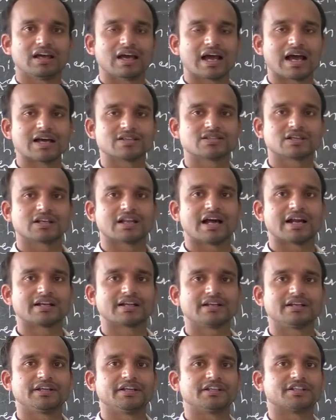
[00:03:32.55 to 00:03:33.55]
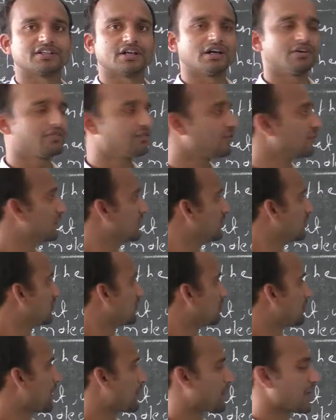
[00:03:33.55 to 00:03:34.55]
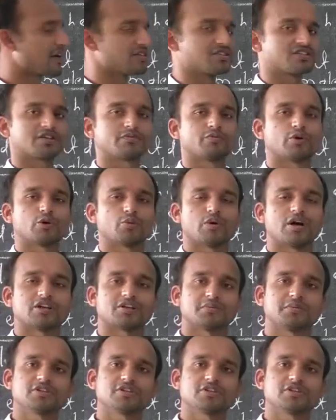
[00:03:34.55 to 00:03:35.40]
as a latent heat of vaporization for water?